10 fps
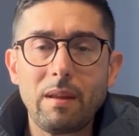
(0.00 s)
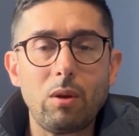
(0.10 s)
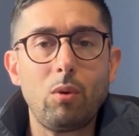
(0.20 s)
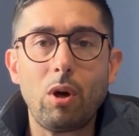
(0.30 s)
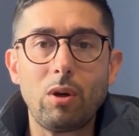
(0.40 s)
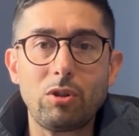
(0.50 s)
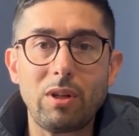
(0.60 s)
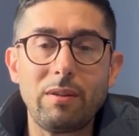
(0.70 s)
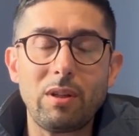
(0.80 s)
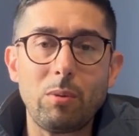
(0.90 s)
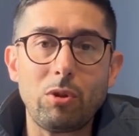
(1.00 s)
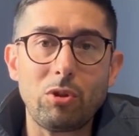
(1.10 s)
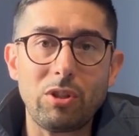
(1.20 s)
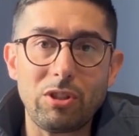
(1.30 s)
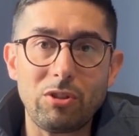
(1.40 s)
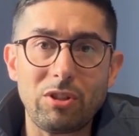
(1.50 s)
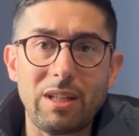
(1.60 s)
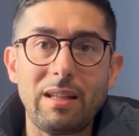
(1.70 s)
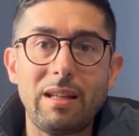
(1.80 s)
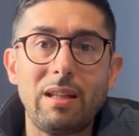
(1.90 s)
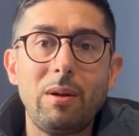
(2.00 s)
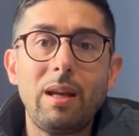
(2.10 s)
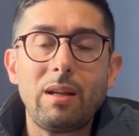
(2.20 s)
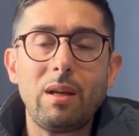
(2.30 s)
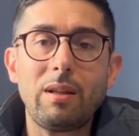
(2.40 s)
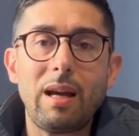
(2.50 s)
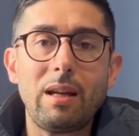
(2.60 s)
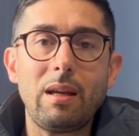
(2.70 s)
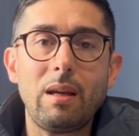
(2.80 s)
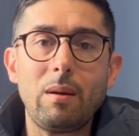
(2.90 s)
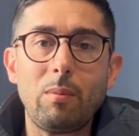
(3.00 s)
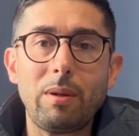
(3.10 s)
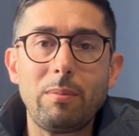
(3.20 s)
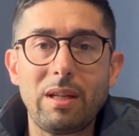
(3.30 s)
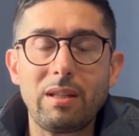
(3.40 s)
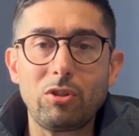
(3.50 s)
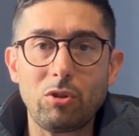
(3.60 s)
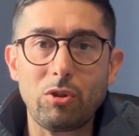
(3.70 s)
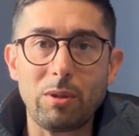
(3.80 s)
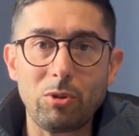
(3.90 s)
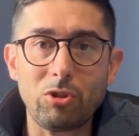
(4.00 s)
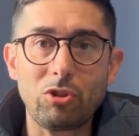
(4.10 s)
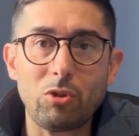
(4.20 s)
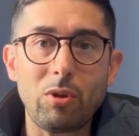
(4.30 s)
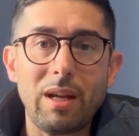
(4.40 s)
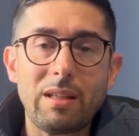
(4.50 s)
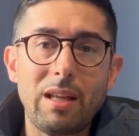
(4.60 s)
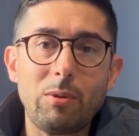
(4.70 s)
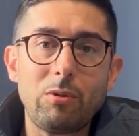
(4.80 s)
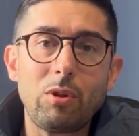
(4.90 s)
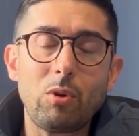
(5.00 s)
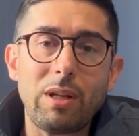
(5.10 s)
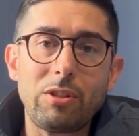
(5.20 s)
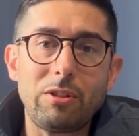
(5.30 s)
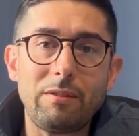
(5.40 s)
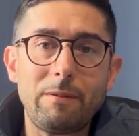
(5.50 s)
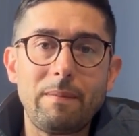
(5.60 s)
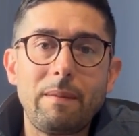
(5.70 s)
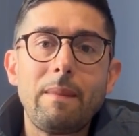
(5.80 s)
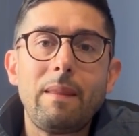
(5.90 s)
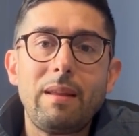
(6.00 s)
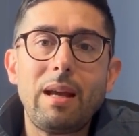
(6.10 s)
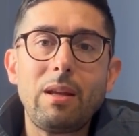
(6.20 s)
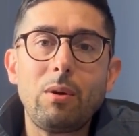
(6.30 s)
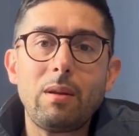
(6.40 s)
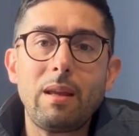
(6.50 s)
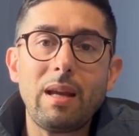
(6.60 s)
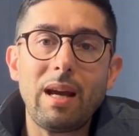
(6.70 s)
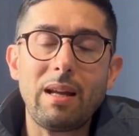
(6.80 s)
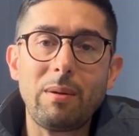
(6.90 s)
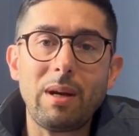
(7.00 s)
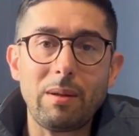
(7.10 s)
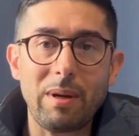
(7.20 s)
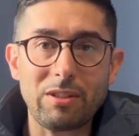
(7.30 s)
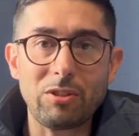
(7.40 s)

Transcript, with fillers: You will also have the opportunity to get in direct contact with me so you can pursue any type of request. Thank you. And I recommend